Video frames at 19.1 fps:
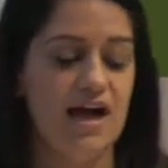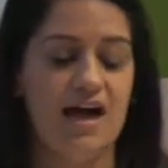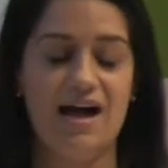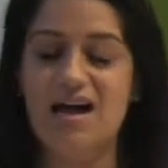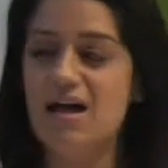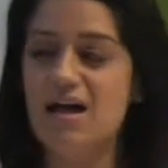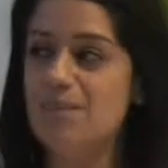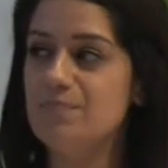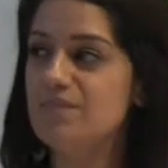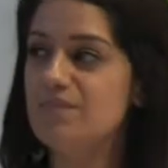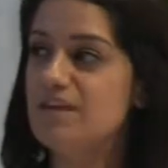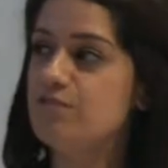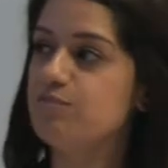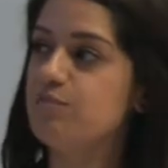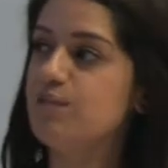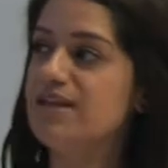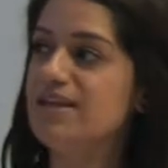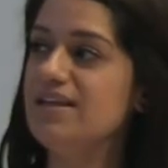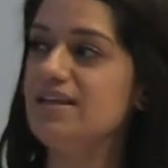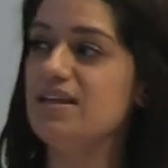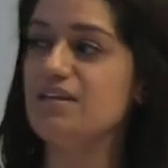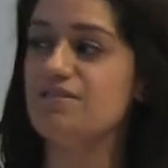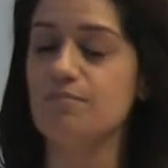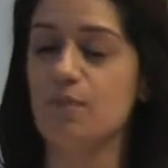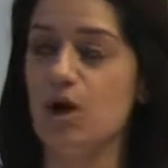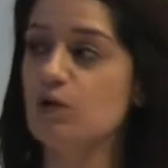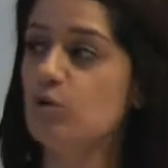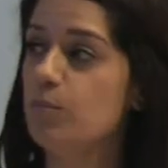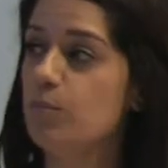If
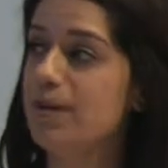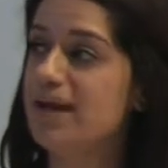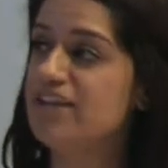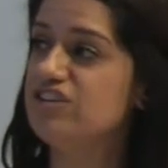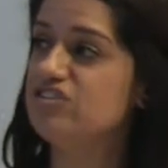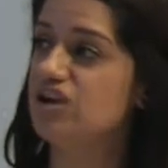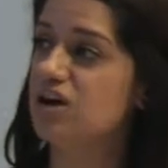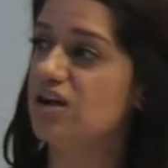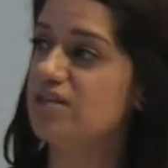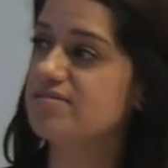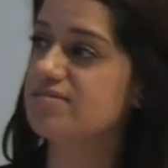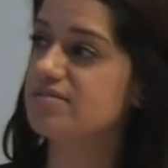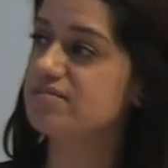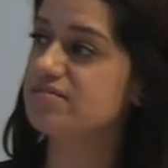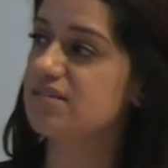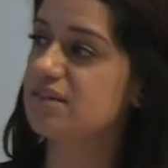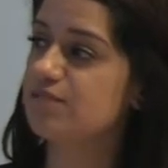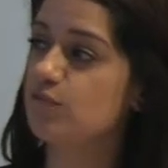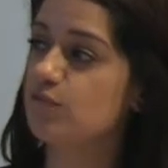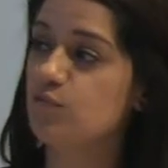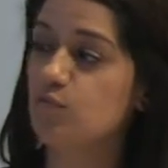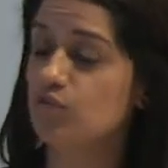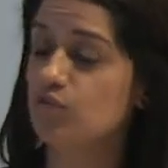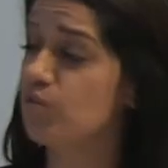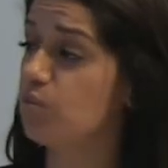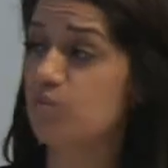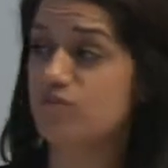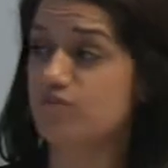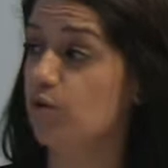Michael Page are unsuccessful
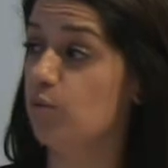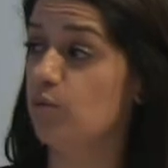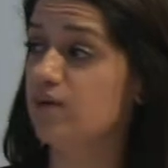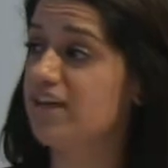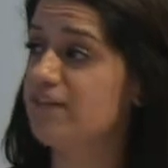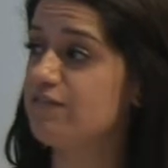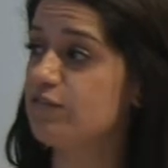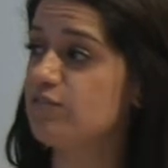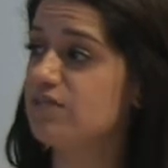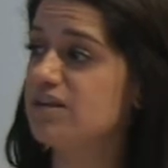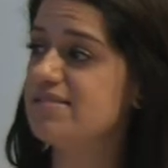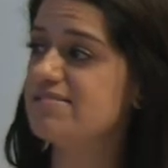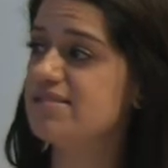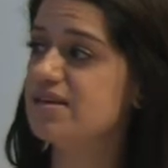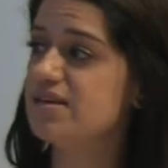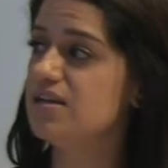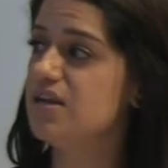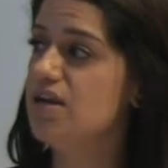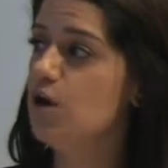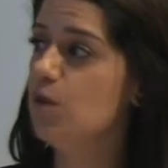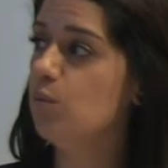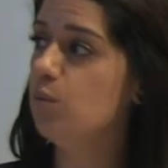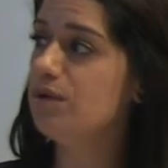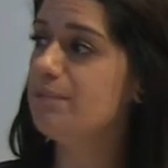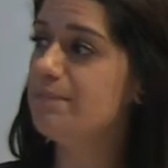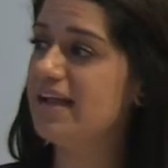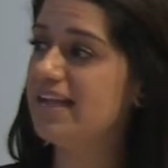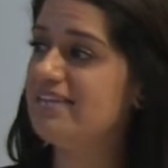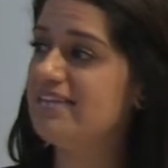for whatever reason,
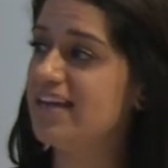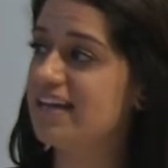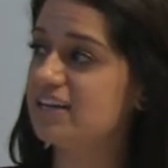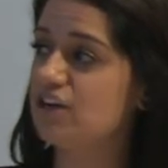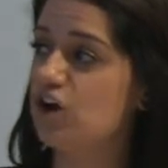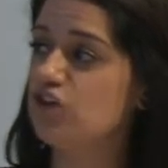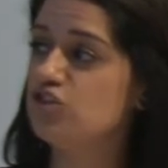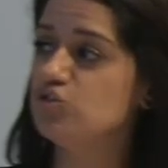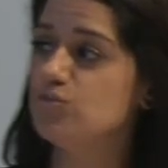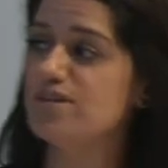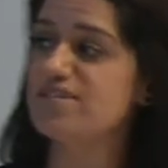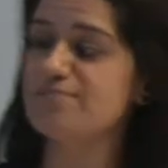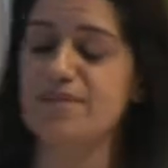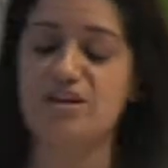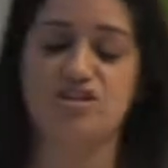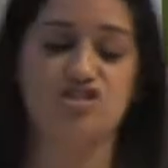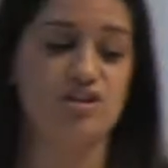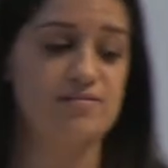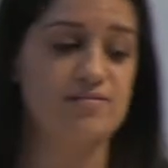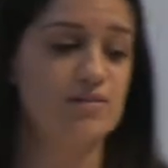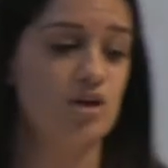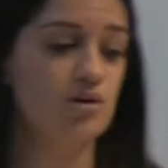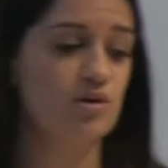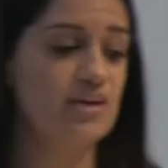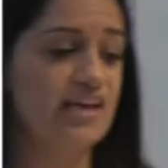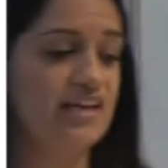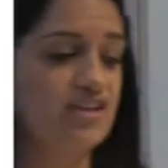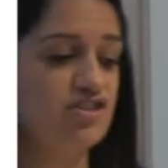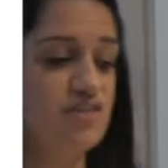we may then go to a specialist
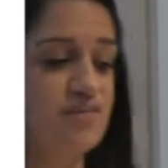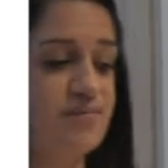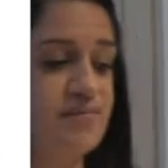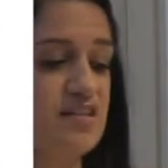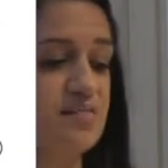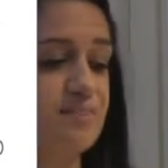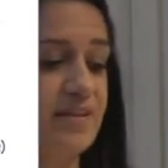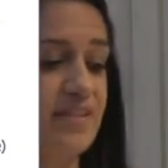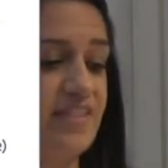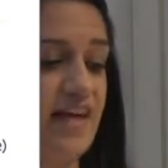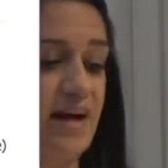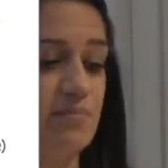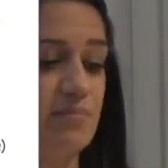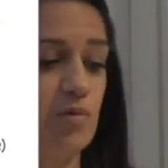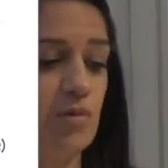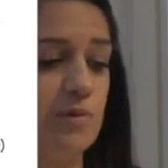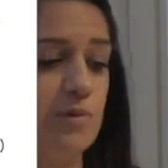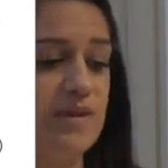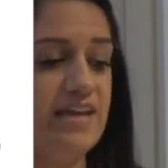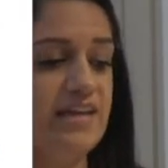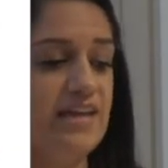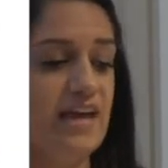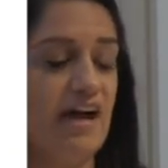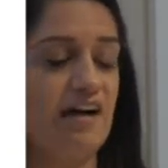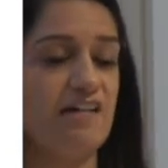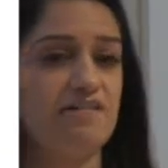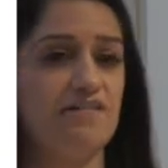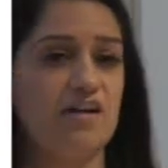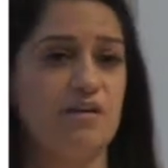local agency, but that would be
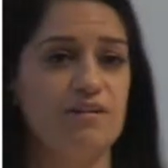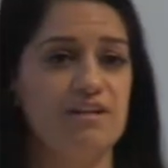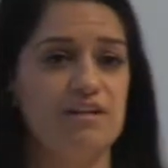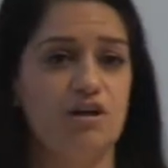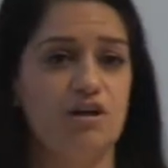at a very